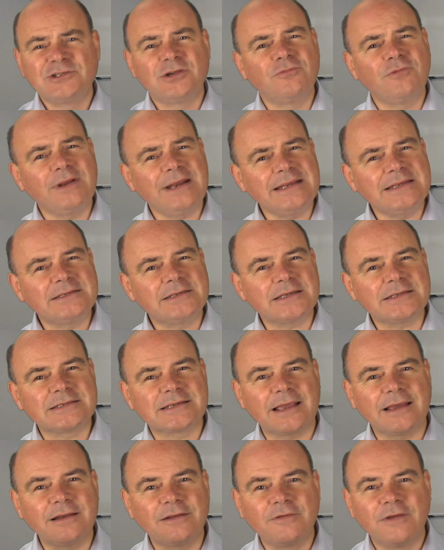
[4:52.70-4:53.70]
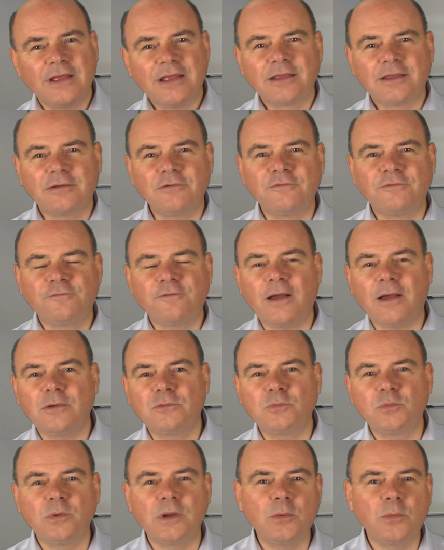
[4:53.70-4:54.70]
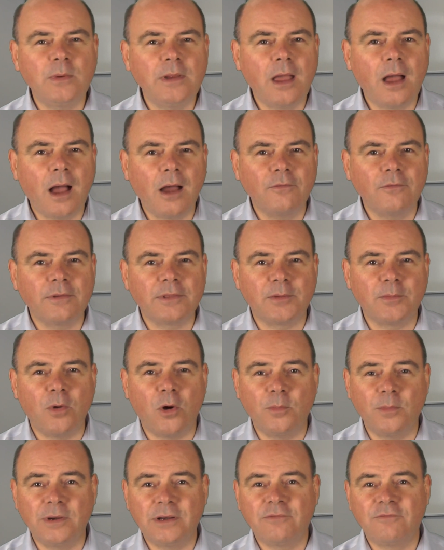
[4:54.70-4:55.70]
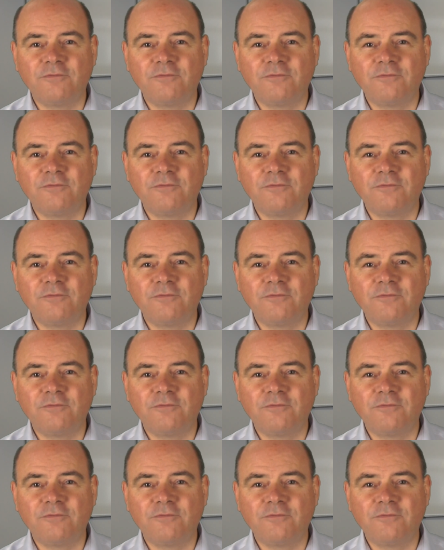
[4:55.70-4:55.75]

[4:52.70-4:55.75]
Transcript: So it really does kind of confound where we are at the moment,